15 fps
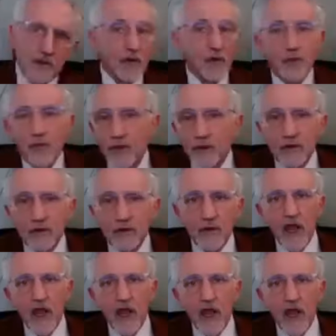We don't
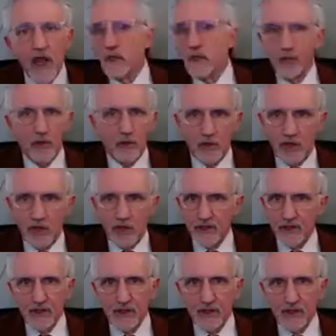have a global
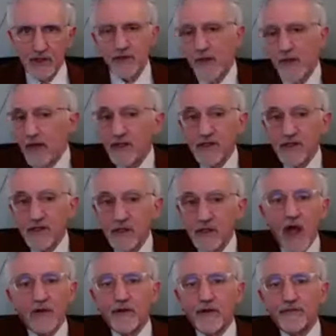legislature. That is
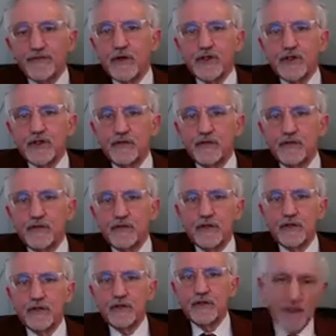not the function of the
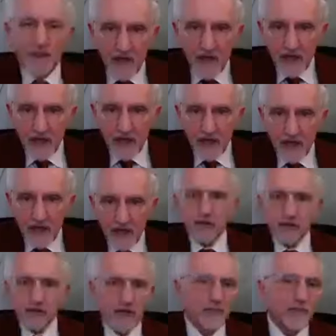United Nations, for
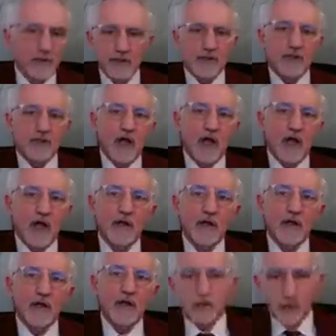example. It does not
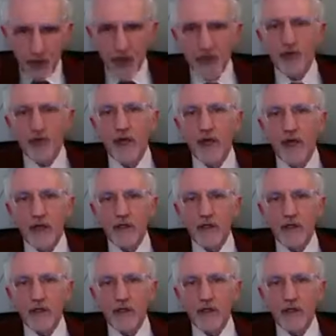generate
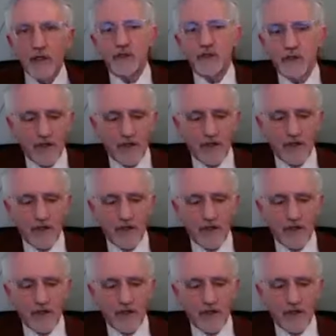law, the